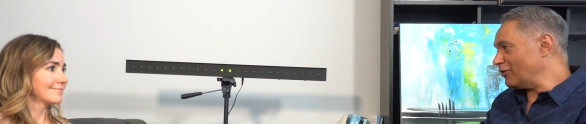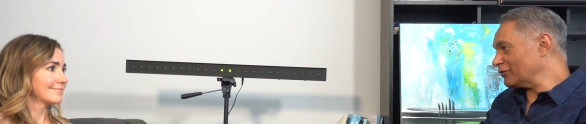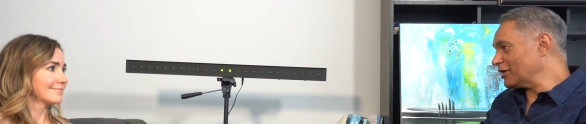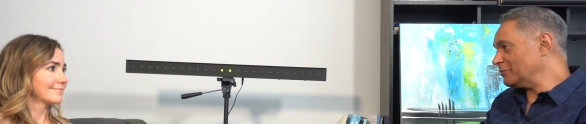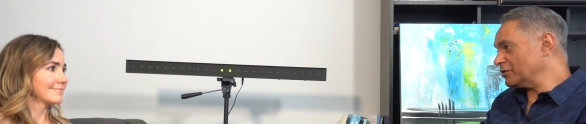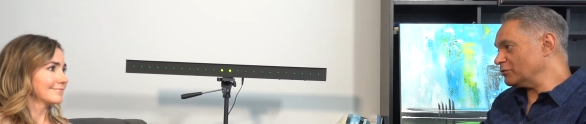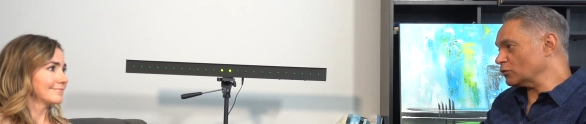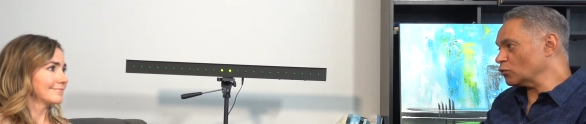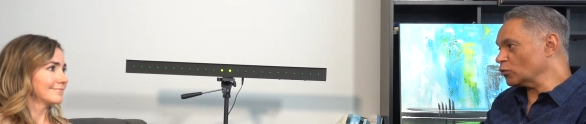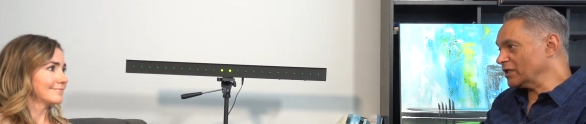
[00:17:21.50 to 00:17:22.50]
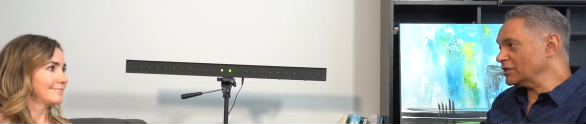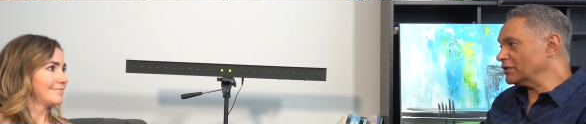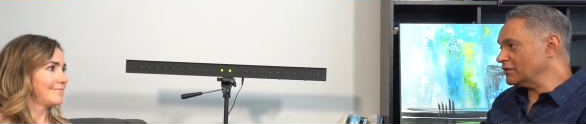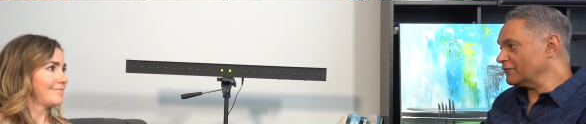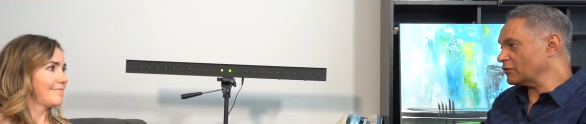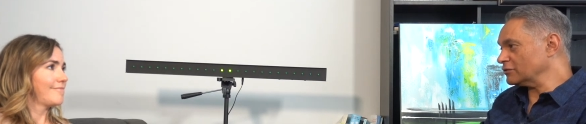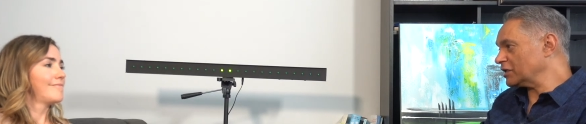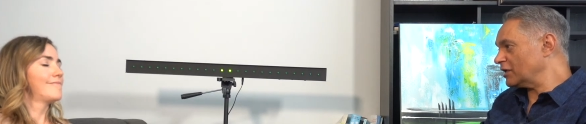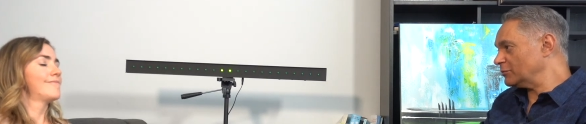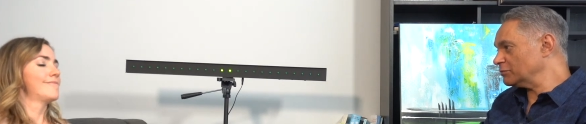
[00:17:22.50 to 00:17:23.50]
Speaker 1: they're coming into a really difficult
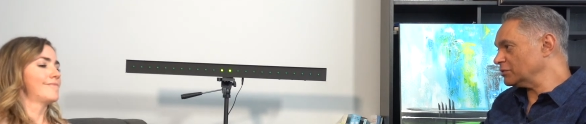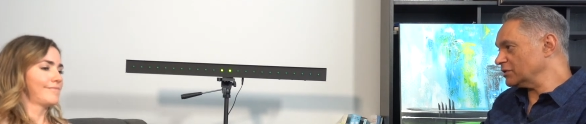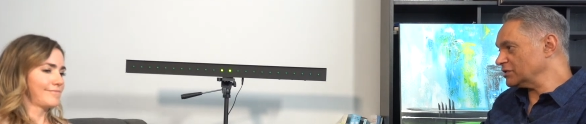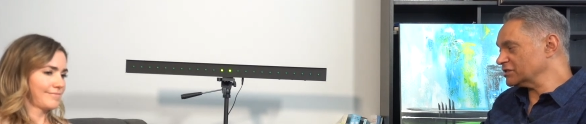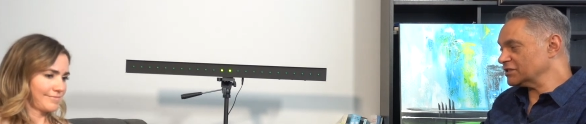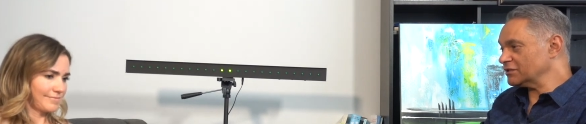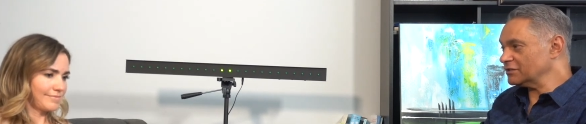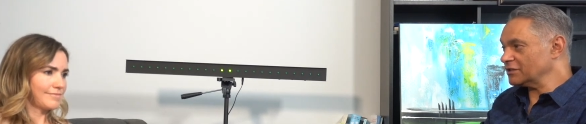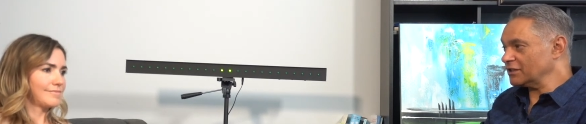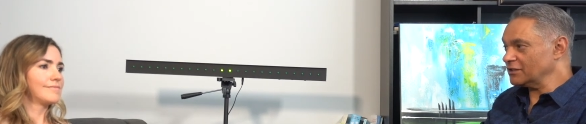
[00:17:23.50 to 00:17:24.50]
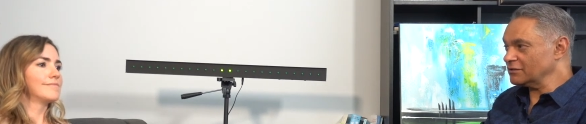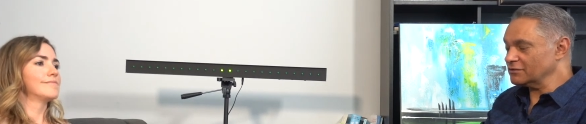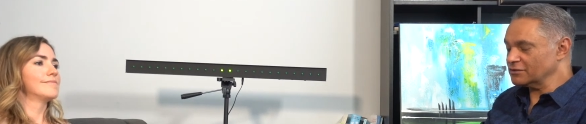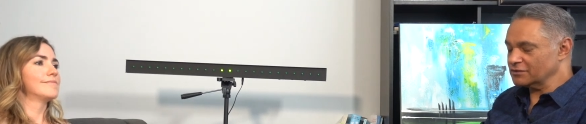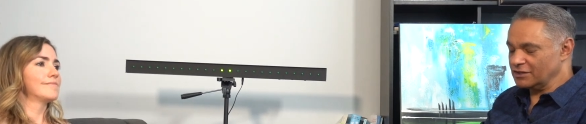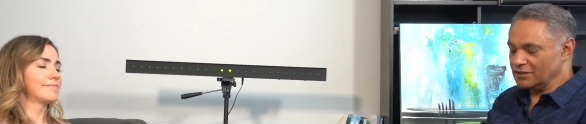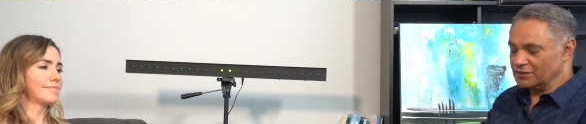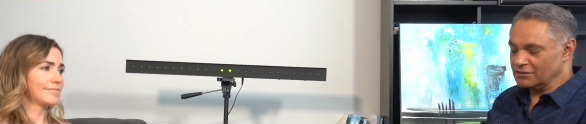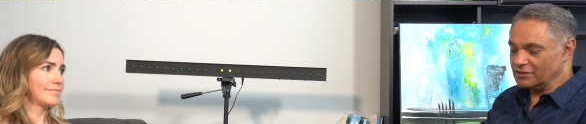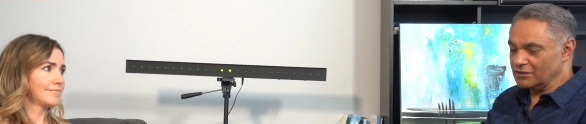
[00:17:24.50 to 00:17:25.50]
time in policing, mm -hmm. and mm-hmm.
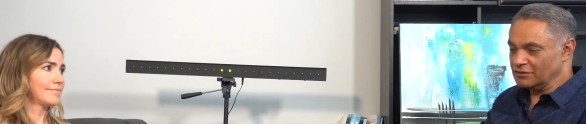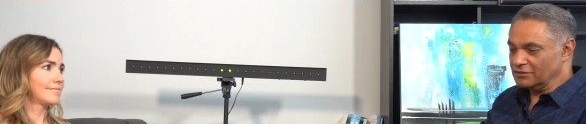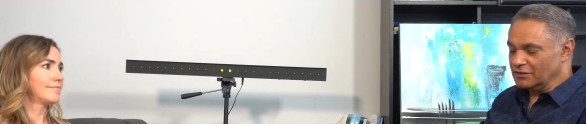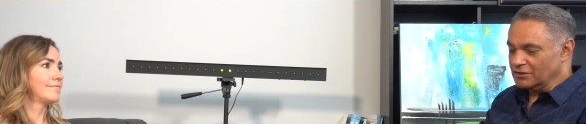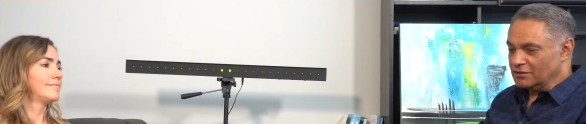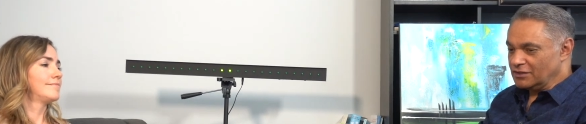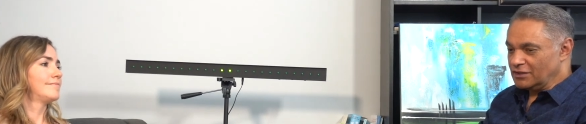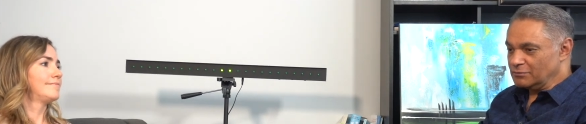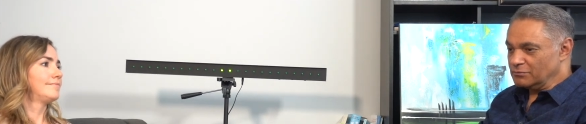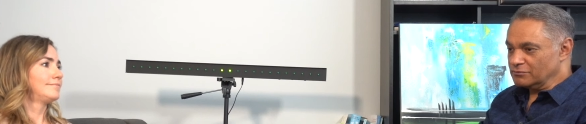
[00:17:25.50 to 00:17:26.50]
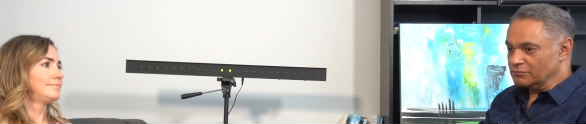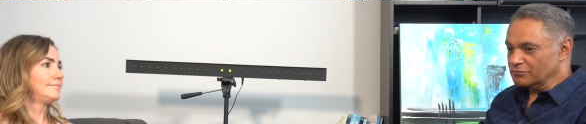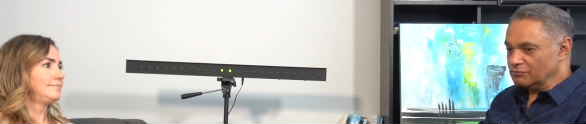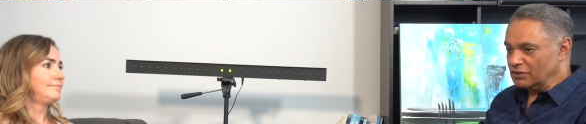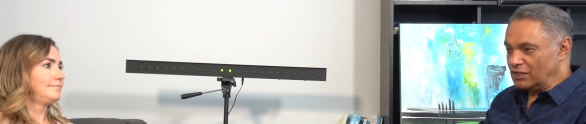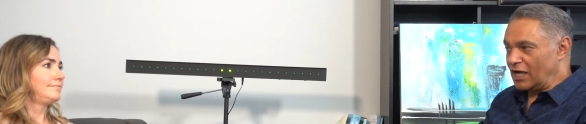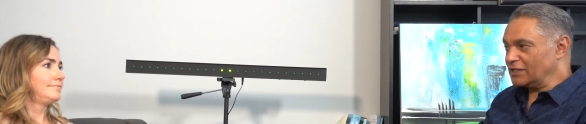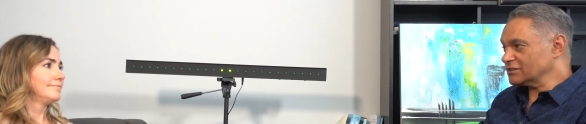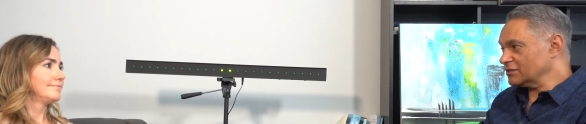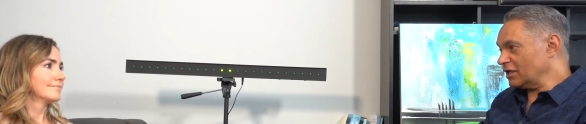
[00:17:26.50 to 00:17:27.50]
and uh, um,
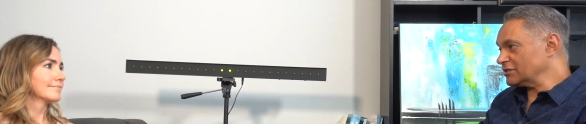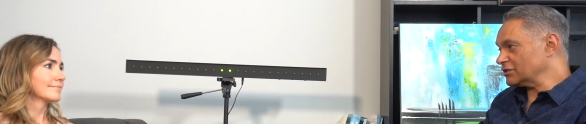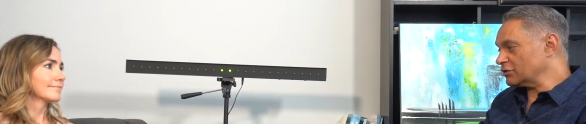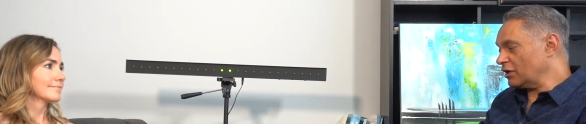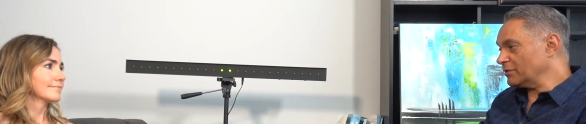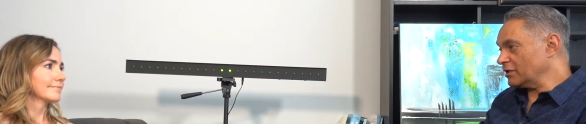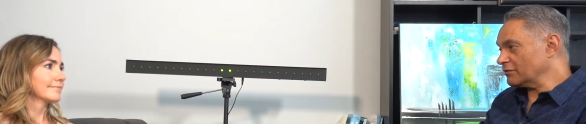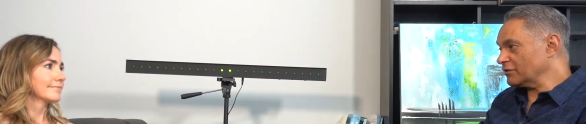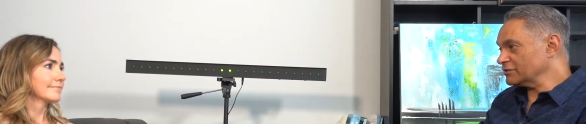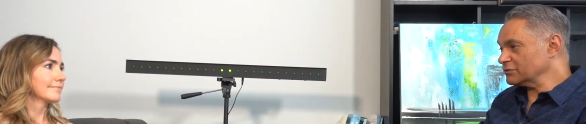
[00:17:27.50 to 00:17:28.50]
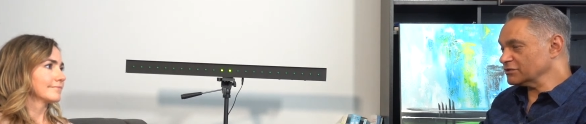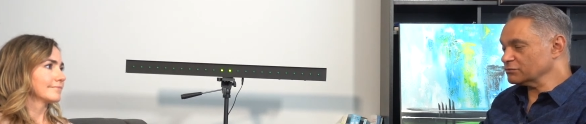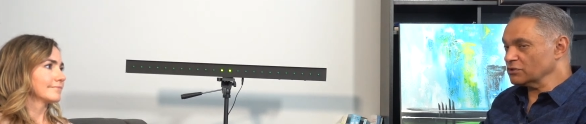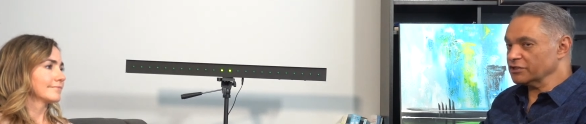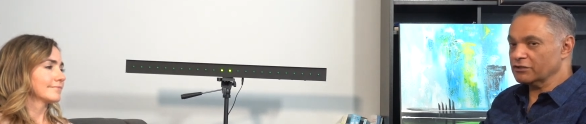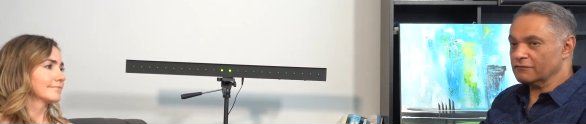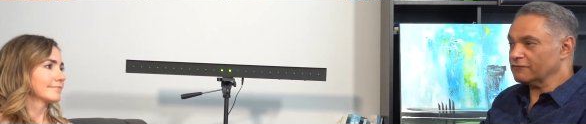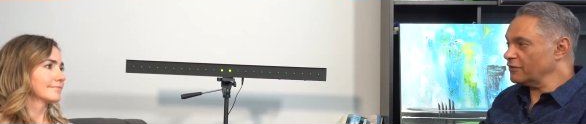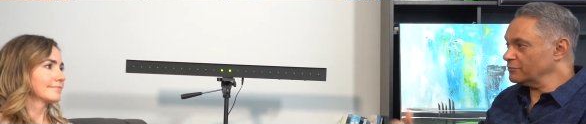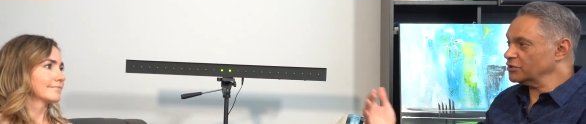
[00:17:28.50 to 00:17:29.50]
lots and lots of trauma out there. So it's really good
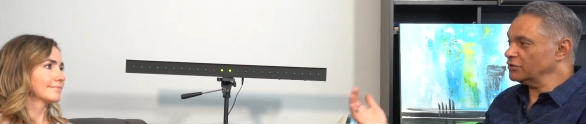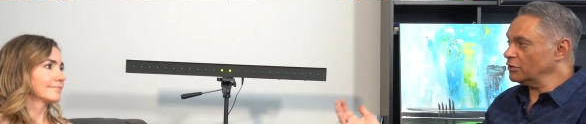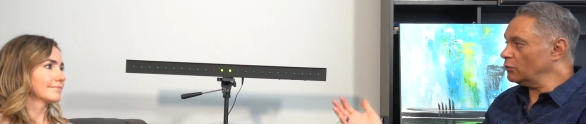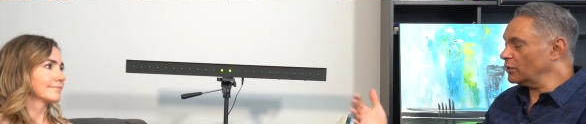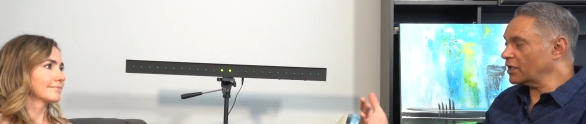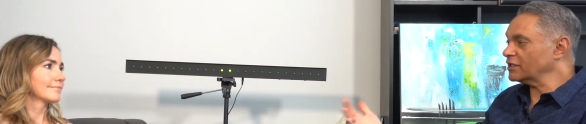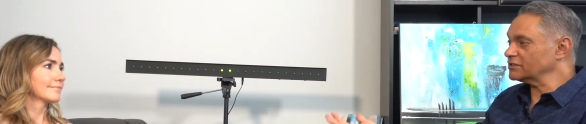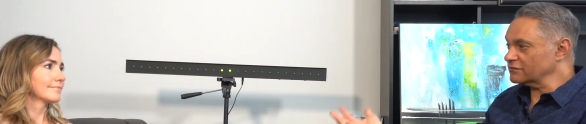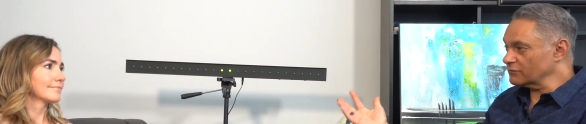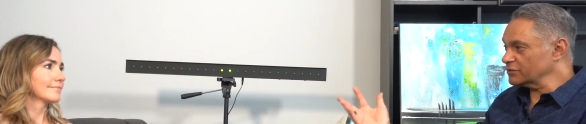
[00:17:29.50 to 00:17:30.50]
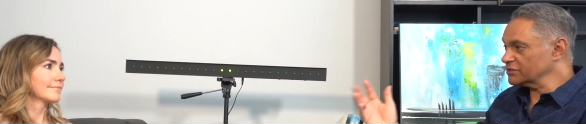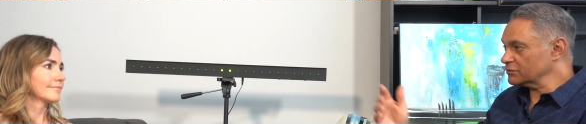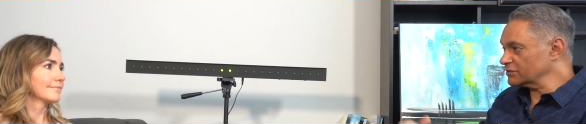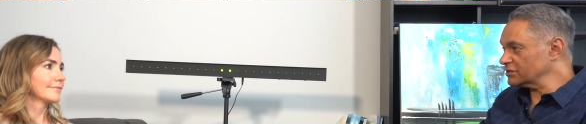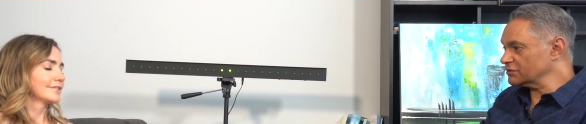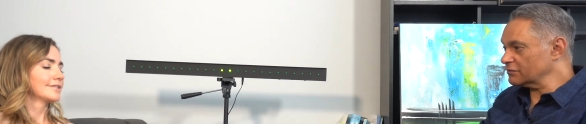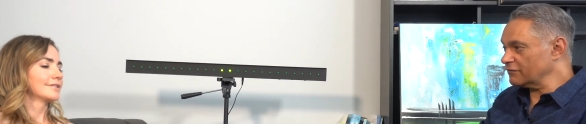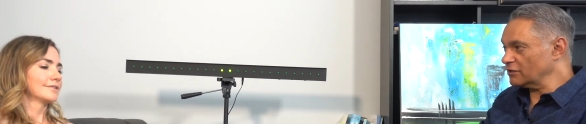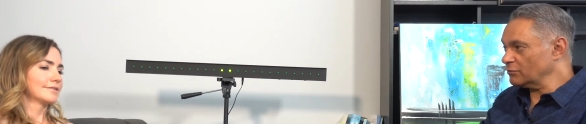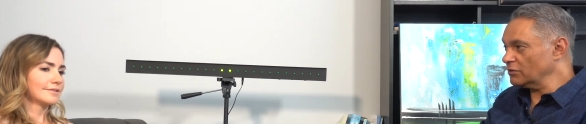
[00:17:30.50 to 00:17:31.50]
for them to know what kinds of resources are
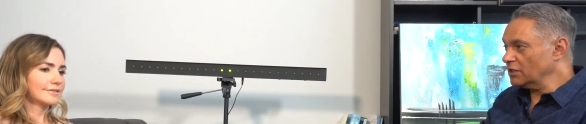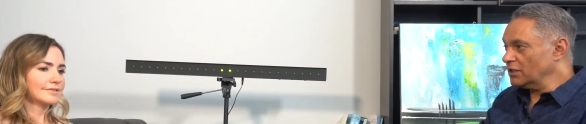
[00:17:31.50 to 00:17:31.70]
available.